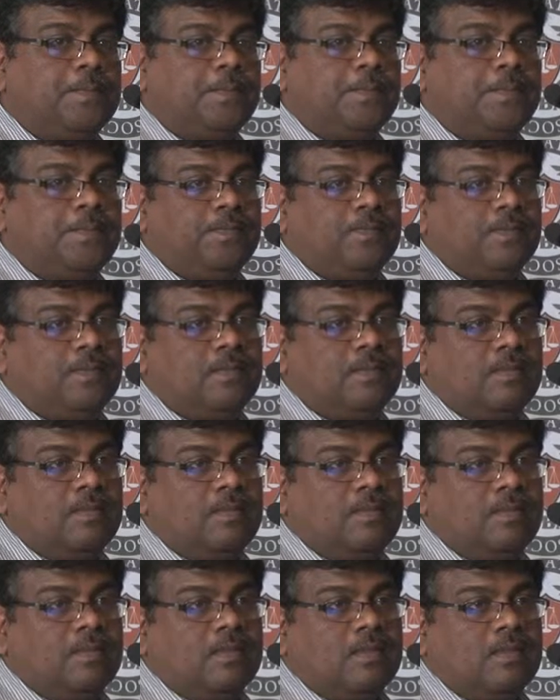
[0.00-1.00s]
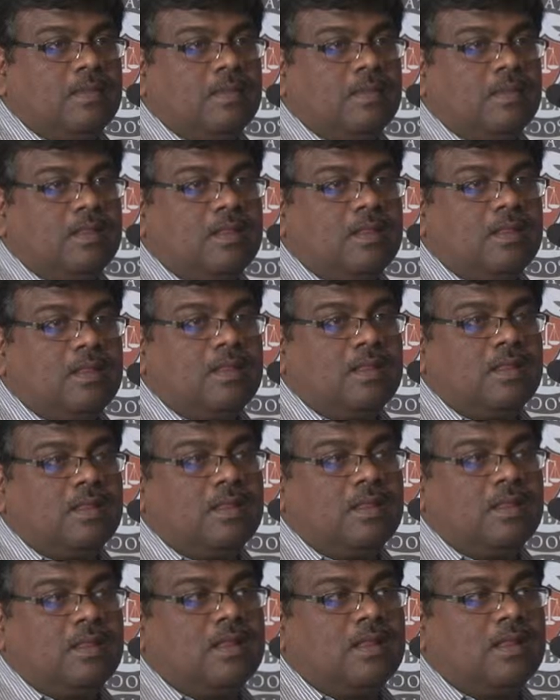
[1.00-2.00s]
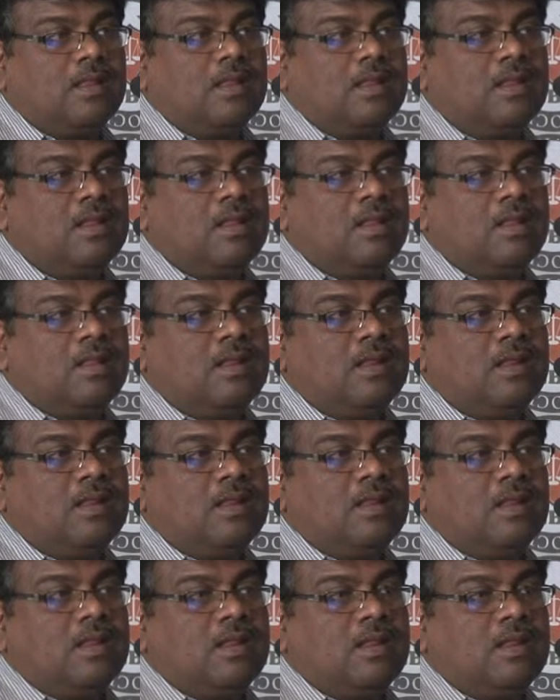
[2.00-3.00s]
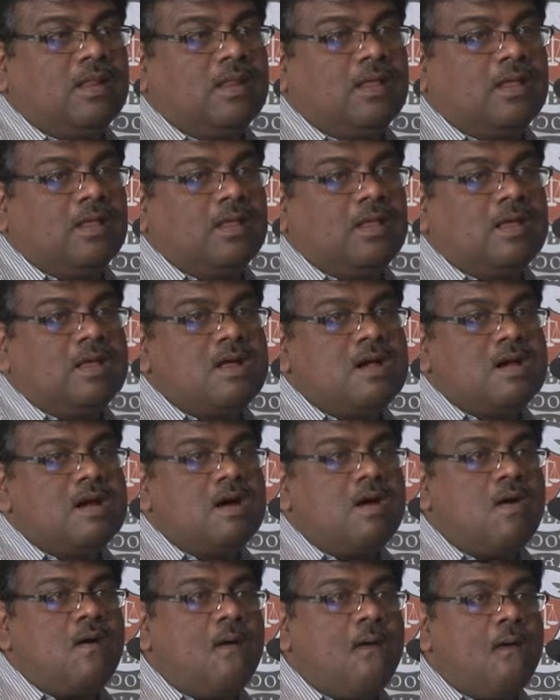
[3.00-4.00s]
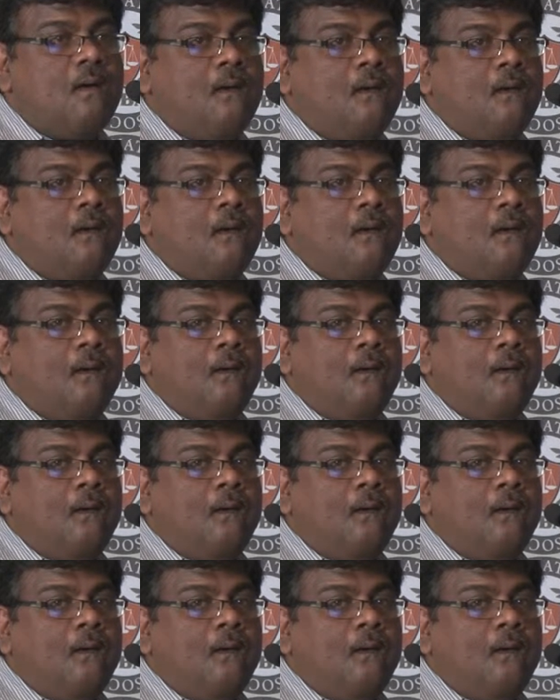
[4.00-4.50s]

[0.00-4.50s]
No one is speaking in this clip.